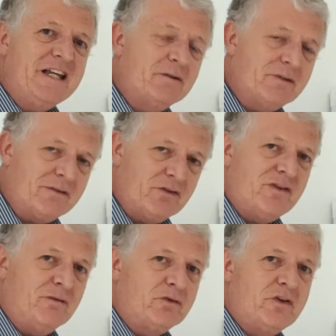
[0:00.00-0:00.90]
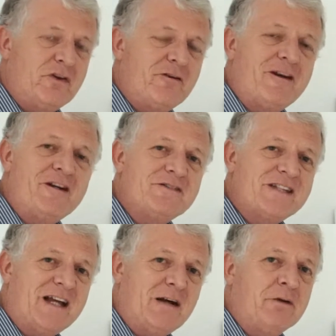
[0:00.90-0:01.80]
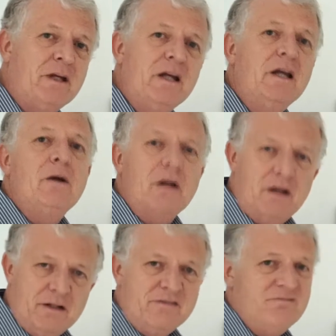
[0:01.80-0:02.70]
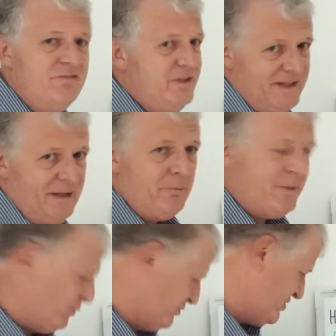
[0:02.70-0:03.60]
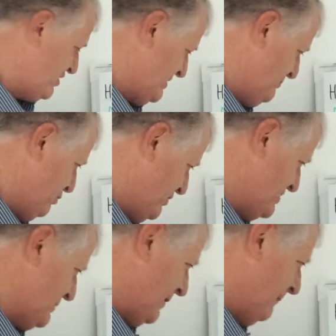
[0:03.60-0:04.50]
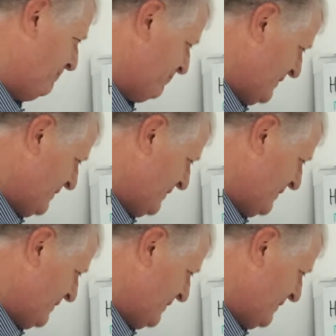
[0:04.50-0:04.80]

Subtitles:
You don't have to travel to the other end of town, and that'd be a good starting point as well.